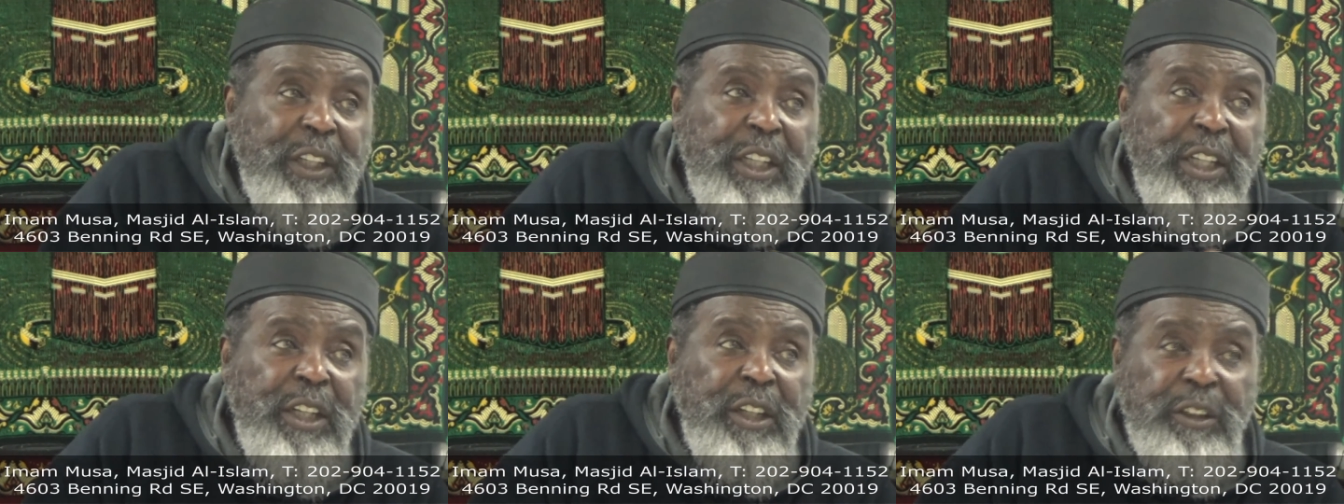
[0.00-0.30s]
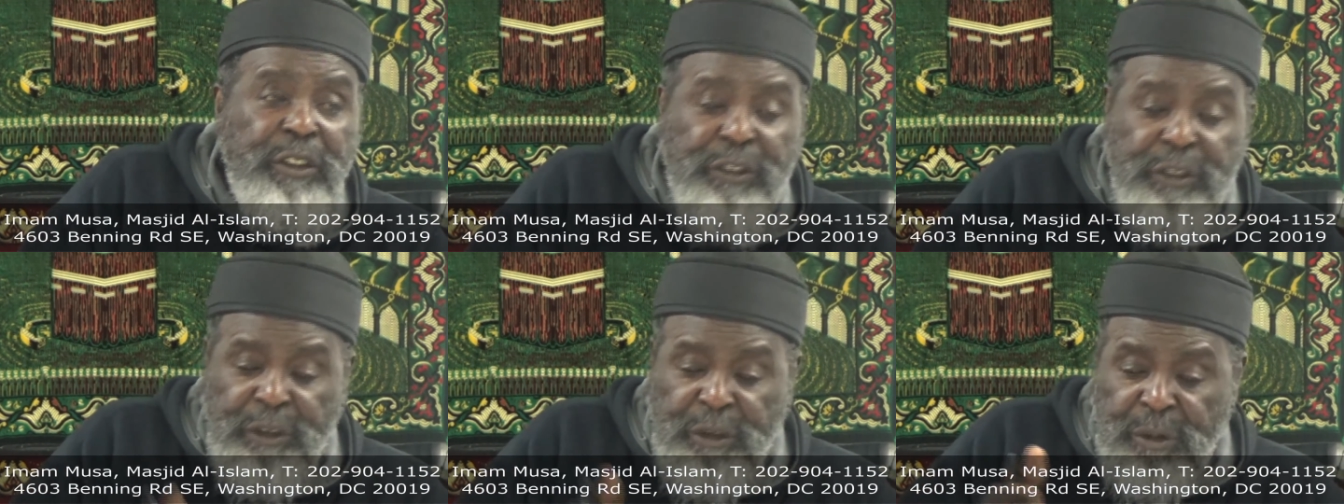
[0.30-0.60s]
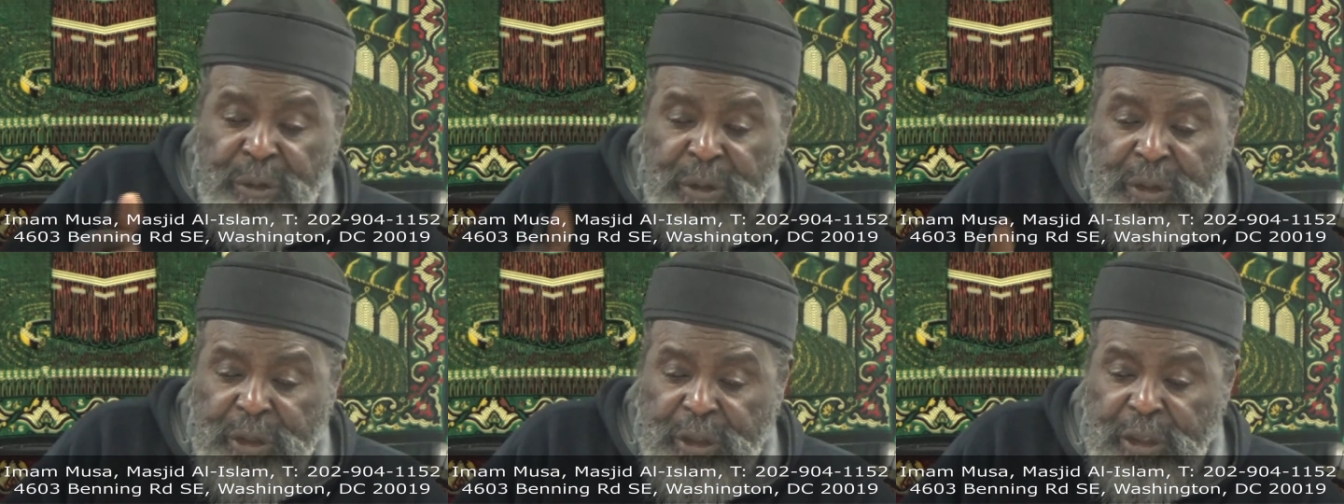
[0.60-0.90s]
years
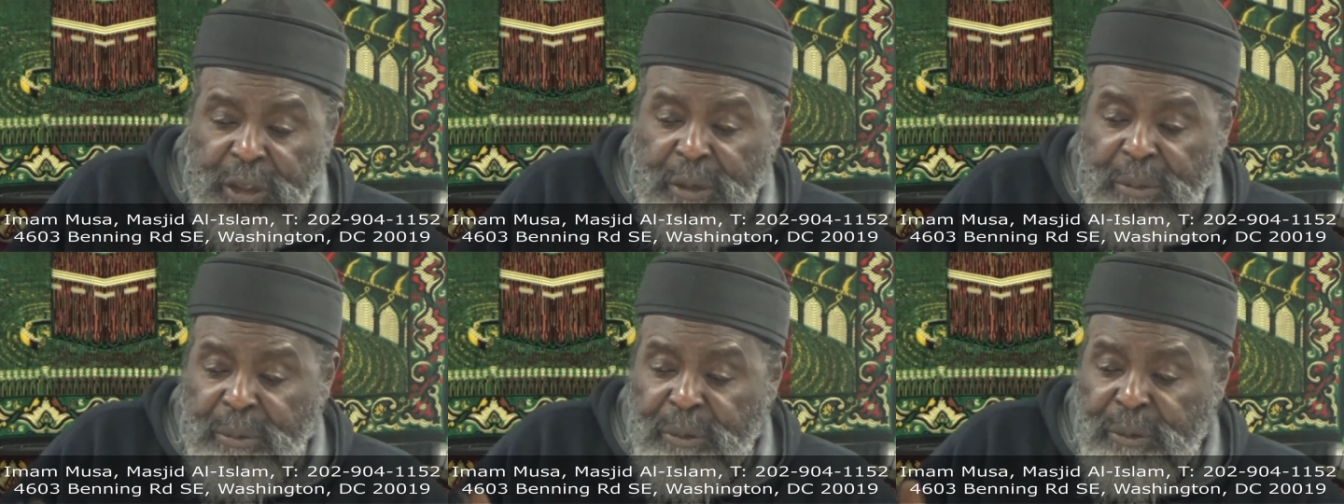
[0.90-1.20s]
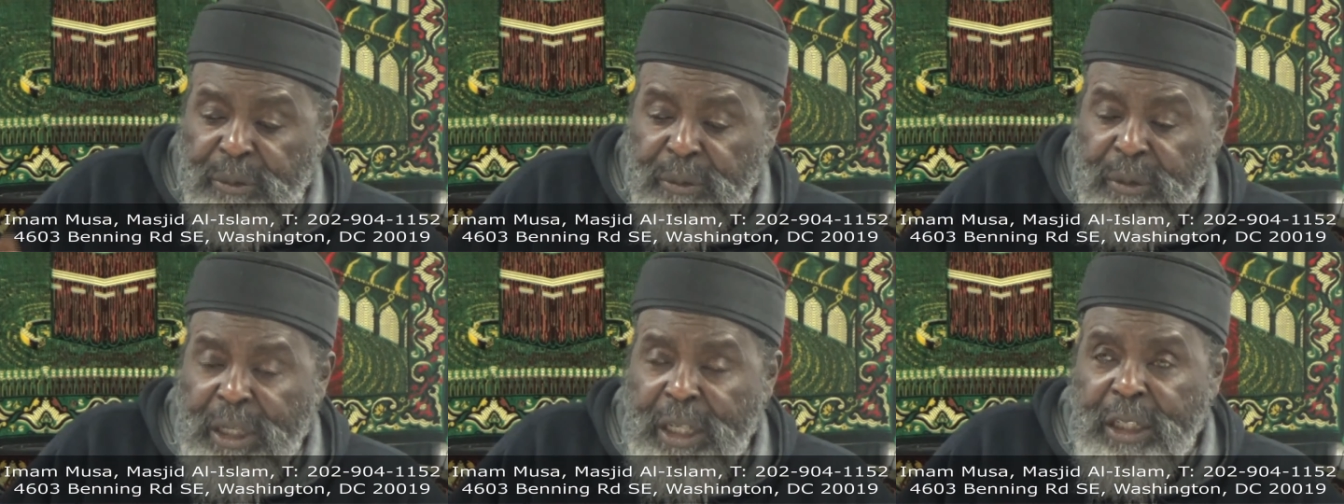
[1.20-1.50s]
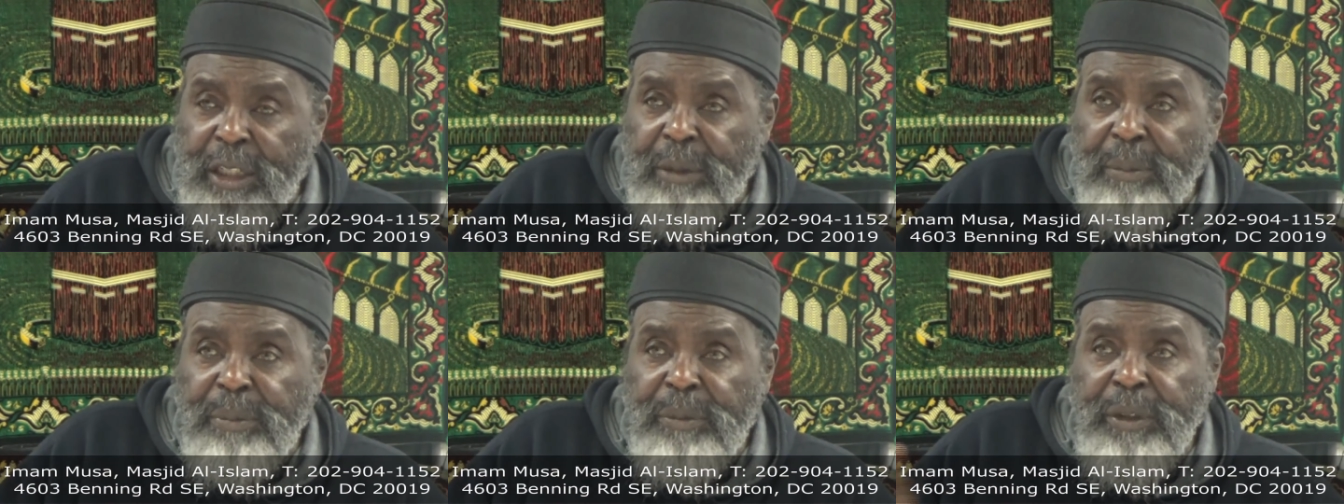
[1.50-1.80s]
ago and come right
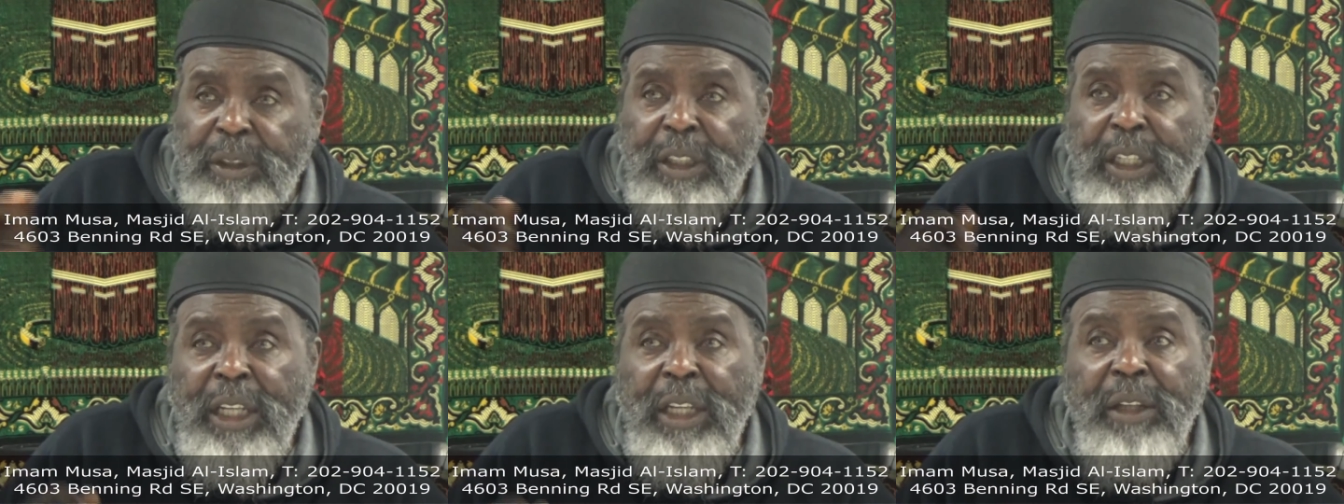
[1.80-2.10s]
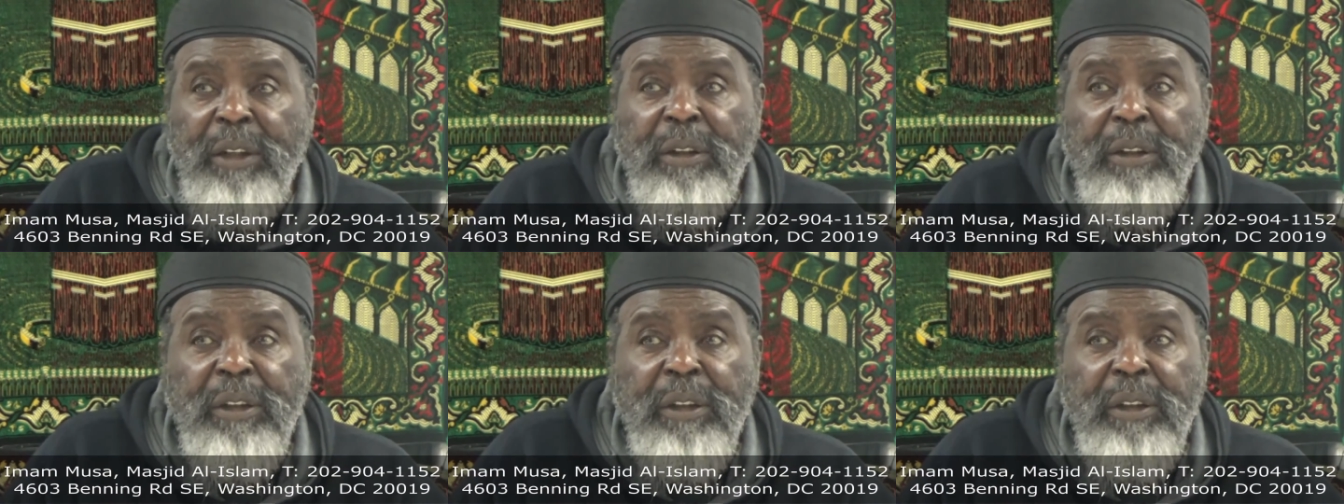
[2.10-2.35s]
up to now.